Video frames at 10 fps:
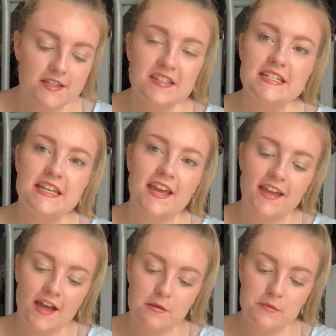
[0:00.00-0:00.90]
so
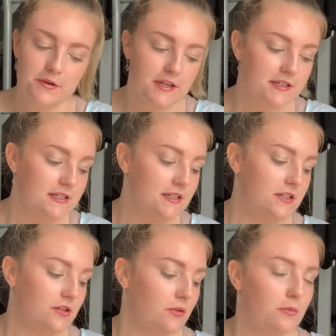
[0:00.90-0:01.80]
today I'm going to
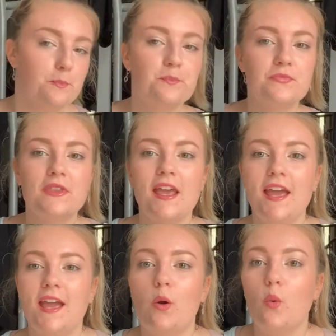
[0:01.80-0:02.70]
do
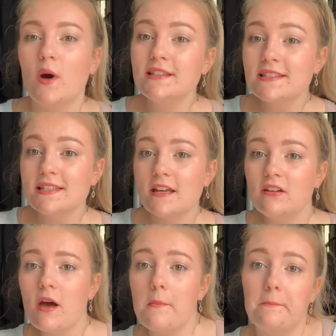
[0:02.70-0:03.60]
a what's
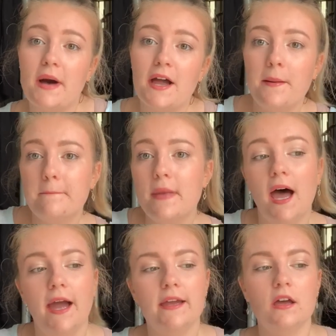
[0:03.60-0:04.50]
in my
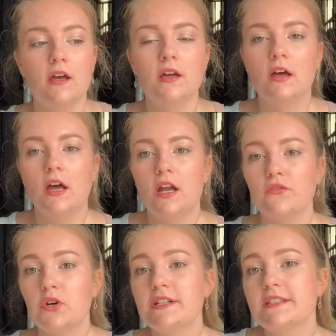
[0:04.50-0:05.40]
bag. of
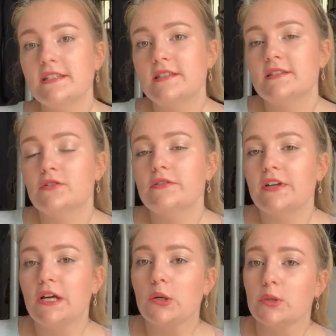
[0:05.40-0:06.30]
course, this is sort of
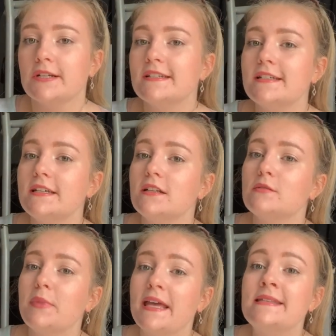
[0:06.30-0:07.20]
like a
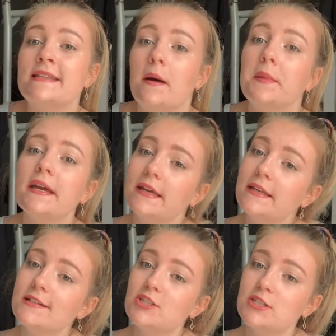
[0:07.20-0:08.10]
quarantine pandemic
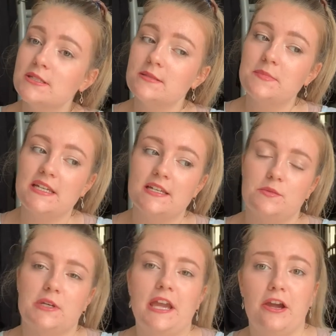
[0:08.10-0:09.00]
edition because
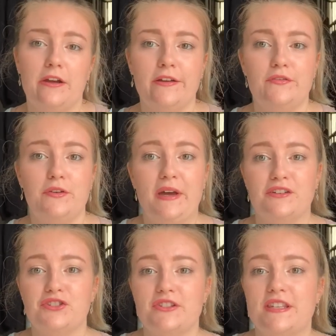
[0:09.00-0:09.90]
we're carrying a few
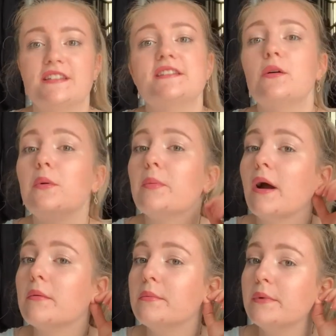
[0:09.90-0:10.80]
extra things that we
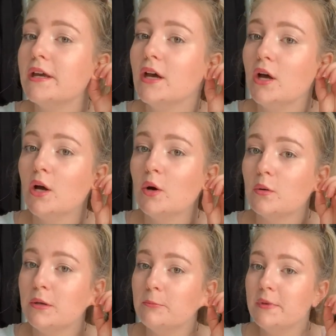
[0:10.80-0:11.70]
probably
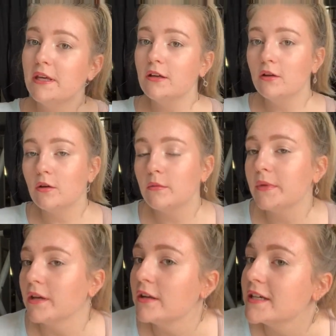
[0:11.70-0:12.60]
wouldn't be. Oh my
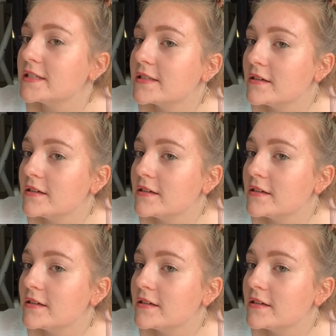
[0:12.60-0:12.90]
goodness.